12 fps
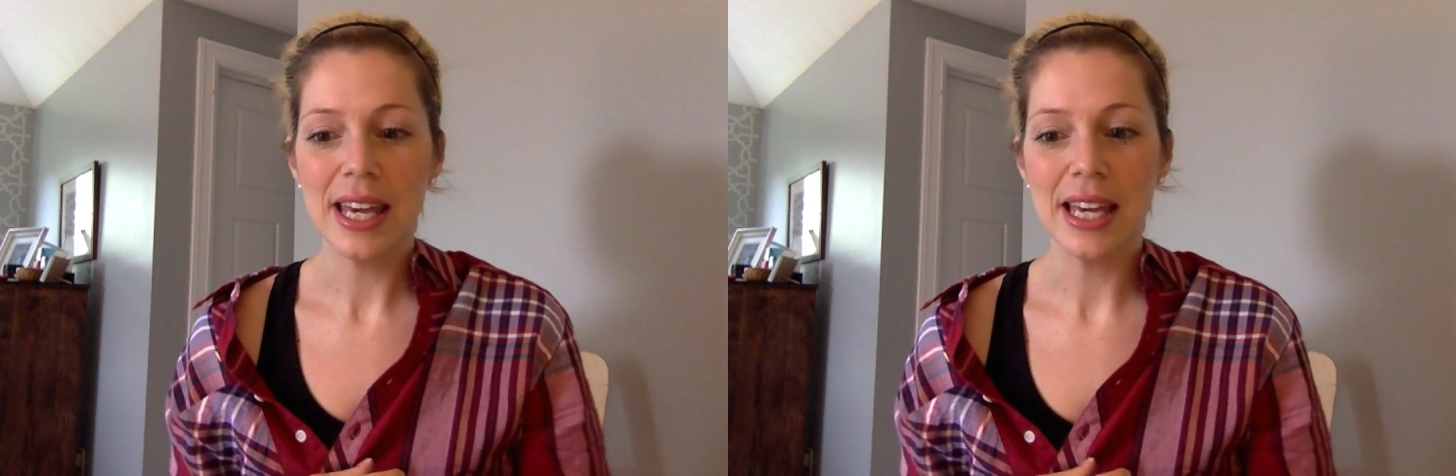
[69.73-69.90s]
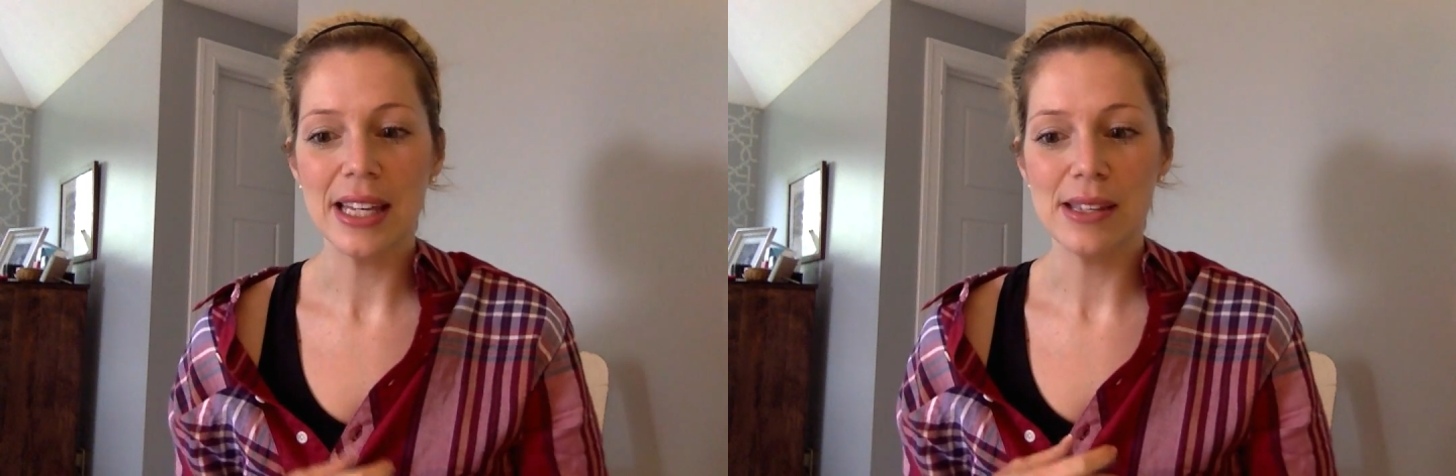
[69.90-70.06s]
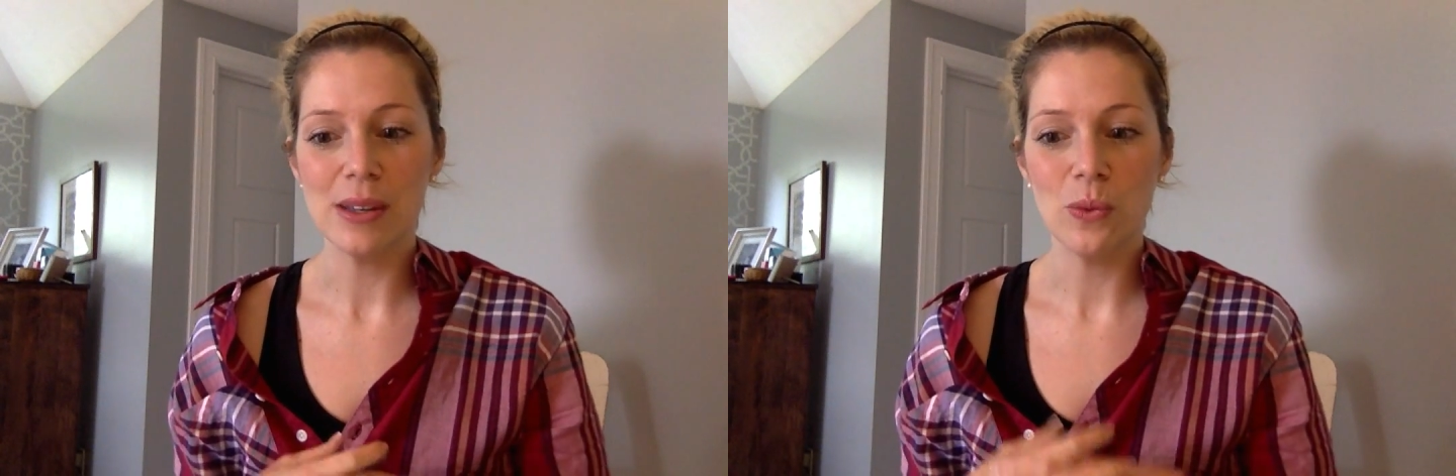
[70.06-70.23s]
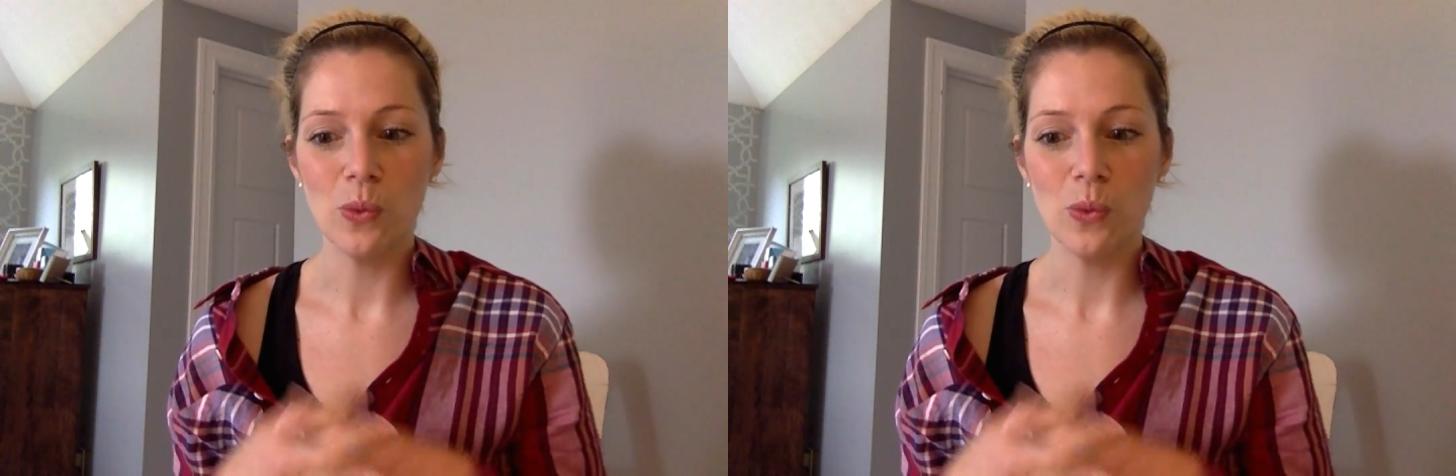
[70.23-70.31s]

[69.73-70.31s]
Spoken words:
is